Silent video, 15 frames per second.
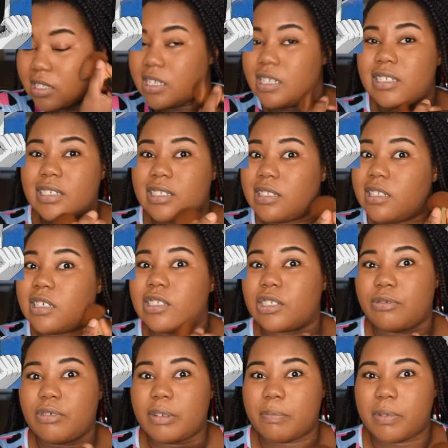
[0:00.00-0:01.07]
He just looks
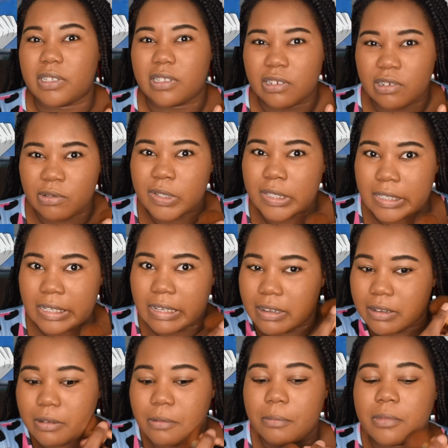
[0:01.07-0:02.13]
creepy. Do you see
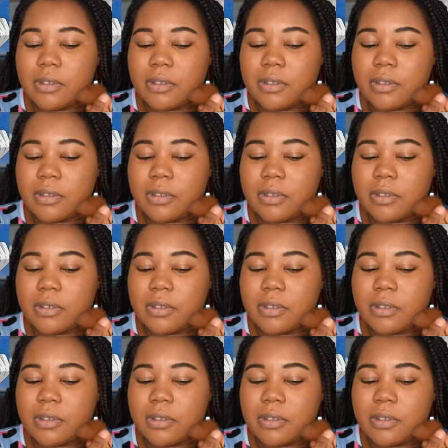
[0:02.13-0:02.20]
him?